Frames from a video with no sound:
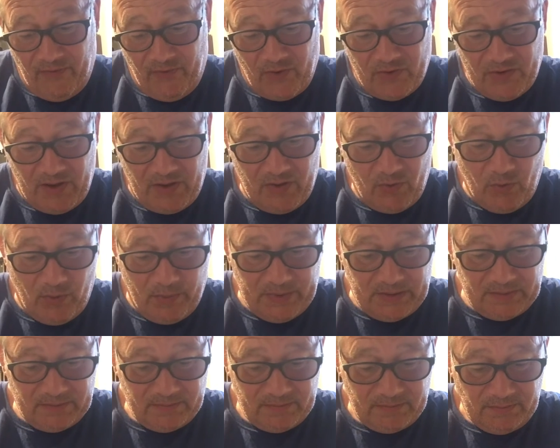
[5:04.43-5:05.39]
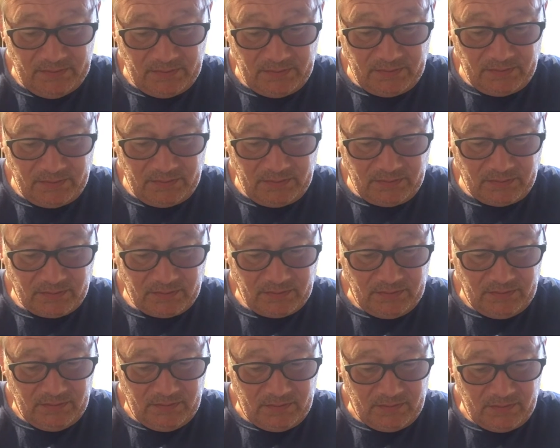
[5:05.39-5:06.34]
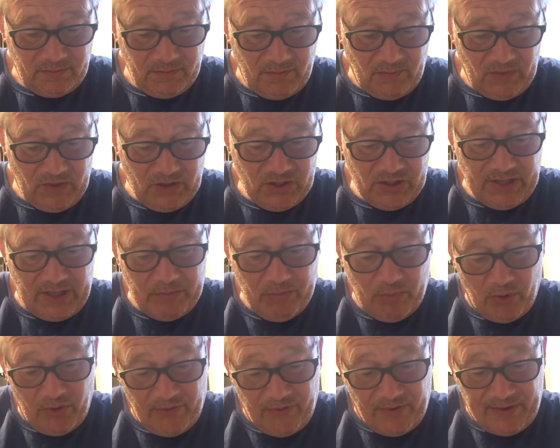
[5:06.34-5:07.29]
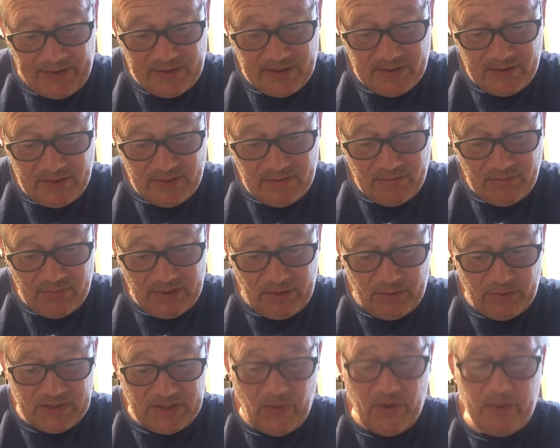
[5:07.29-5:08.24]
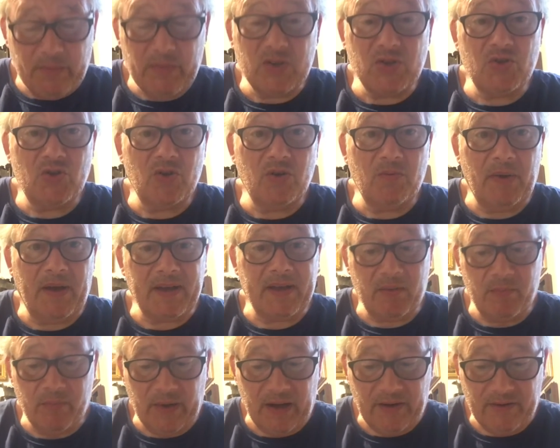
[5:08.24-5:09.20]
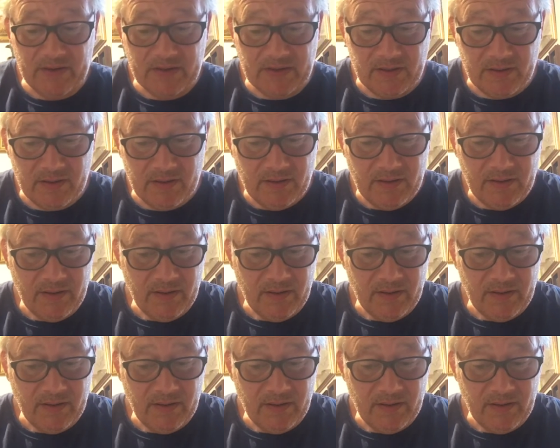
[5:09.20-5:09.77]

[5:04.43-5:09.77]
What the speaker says: for another woman. She'd had boyfriends, but they were so immature by comparison.